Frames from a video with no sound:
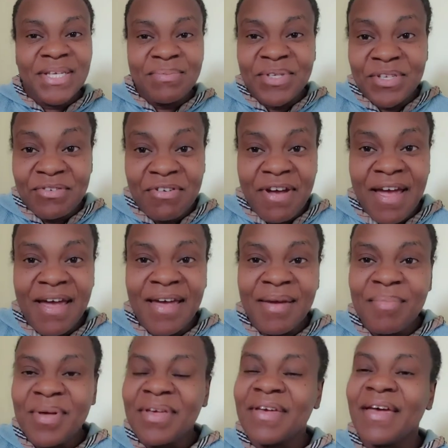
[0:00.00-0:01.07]

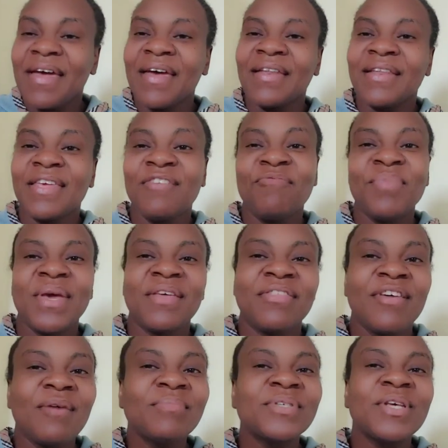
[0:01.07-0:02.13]
subscribe and give me a
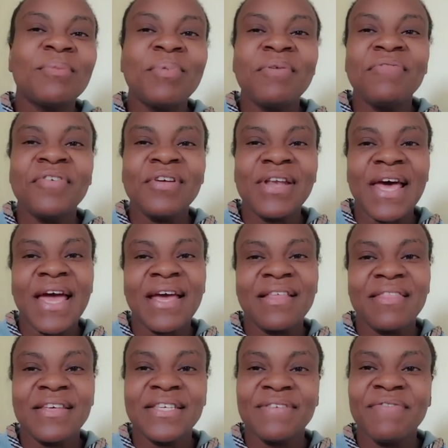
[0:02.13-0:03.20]
thumbs up if you like
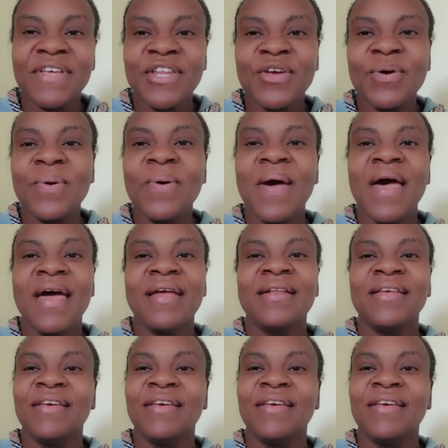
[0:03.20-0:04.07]
this video and